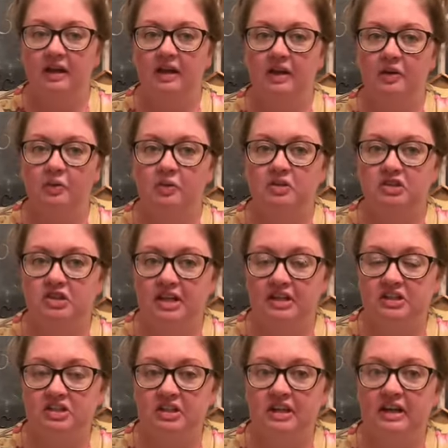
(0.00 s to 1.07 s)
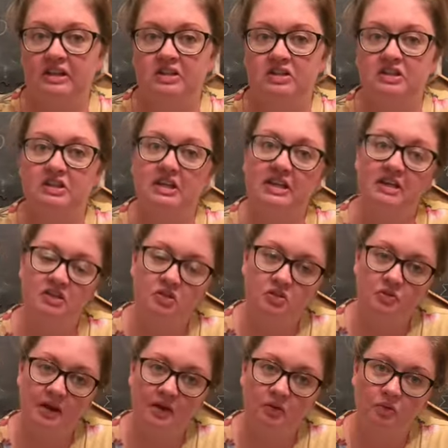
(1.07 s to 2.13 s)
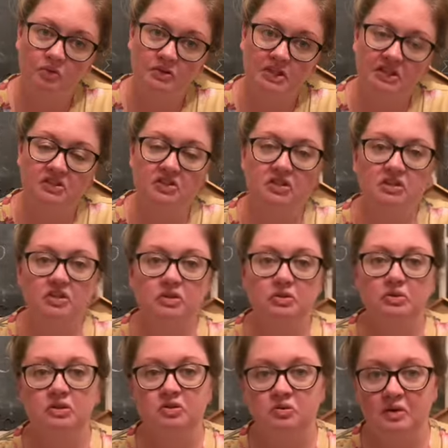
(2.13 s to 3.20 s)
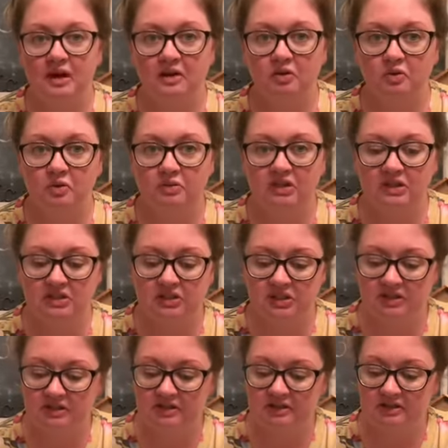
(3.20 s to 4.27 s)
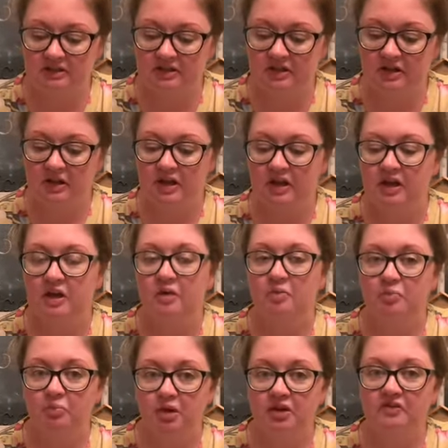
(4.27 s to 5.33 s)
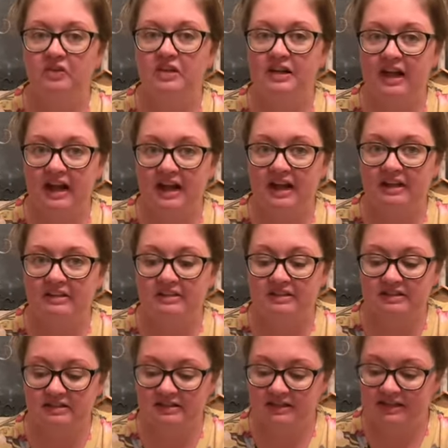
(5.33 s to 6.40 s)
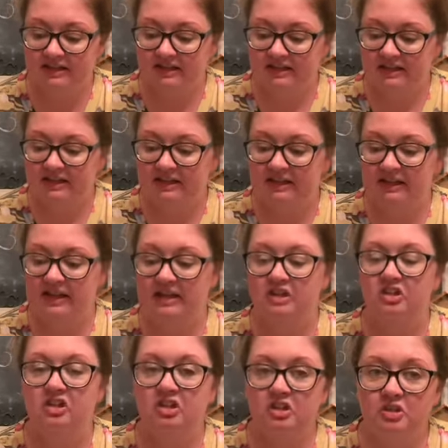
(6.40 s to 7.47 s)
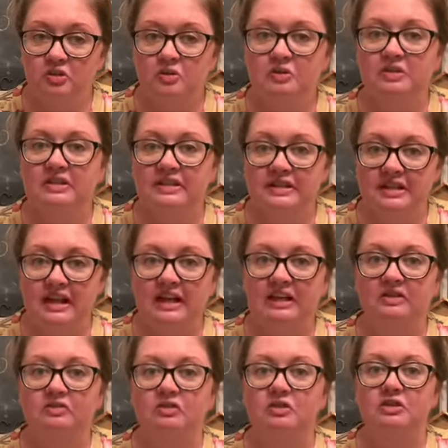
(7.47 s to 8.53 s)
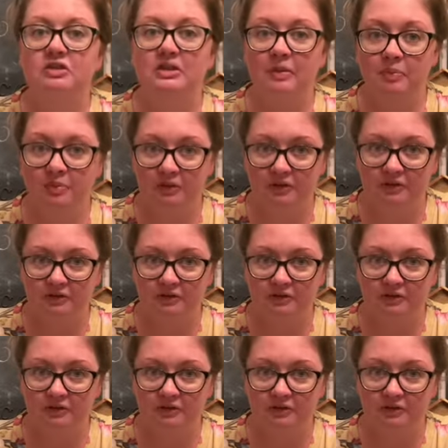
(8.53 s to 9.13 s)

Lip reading: we're changing an indirect quotation to a direct quotation. Mervyn asked, can you stay for supper?